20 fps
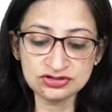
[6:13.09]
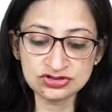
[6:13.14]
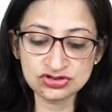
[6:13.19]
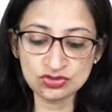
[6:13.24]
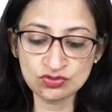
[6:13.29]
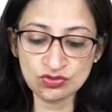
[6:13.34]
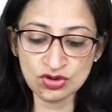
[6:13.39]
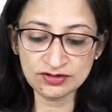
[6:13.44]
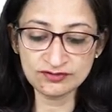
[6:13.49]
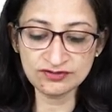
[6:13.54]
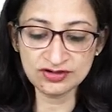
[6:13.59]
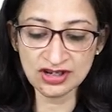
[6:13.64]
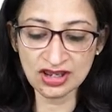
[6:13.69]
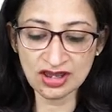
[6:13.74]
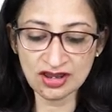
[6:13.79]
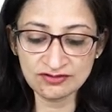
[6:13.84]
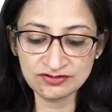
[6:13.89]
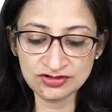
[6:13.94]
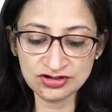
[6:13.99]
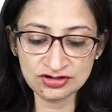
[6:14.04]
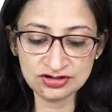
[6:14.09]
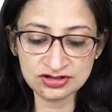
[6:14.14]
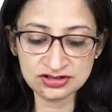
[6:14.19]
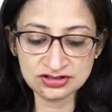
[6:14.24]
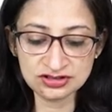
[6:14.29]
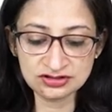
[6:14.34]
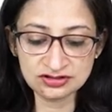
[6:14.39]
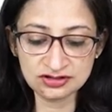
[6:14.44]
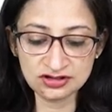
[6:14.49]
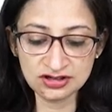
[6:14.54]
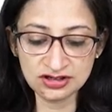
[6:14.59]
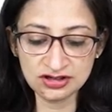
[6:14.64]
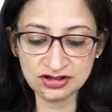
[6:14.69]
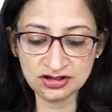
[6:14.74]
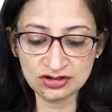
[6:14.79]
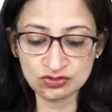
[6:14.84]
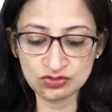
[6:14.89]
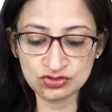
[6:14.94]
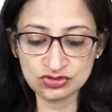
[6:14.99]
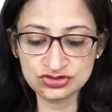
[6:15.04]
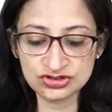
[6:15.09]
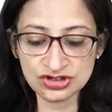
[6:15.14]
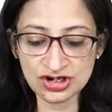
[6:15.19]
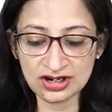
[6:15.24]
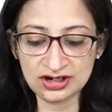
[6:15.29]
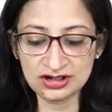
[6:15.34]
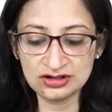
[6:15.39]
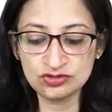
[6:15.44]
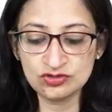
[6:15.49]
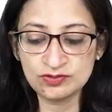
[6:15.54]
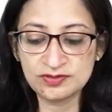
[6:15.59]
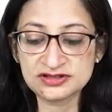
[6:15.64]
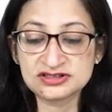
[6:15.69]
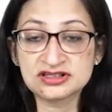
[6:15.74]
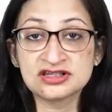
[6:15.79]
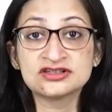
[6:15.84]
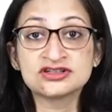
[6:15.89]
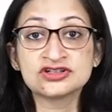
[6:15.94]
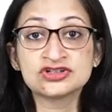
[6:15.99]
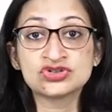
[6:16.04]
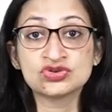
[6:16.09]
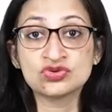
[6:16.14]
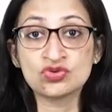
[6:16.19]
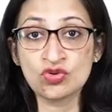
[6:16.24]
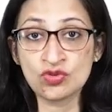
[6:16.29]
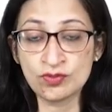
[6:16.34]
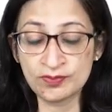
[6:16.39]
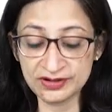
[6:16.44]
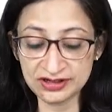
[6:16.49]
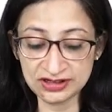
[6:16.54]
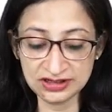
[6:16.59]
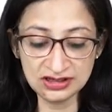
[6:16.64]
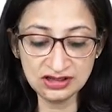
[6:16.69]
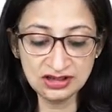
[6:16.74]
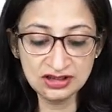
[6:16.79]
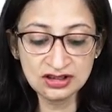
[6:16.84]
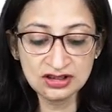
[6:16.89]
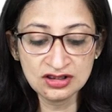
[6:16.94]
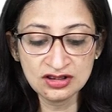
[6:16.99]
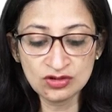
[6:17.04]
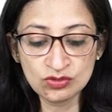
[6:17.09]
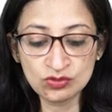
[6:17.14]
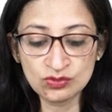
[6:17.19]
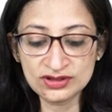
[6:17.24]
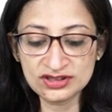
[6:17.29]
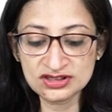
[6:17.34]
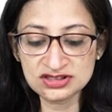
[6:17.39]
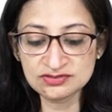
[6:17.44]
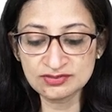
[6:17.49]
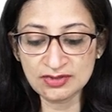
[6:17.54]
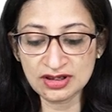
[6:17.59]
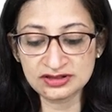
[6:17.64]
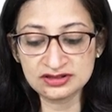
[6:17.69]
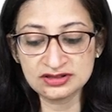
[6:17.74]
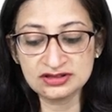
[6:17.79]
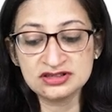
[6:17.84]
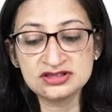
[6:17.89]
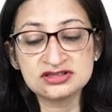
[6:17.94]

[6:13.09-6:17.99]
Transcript: So what we have here is a three-year-old child who presented to OPD with his mother.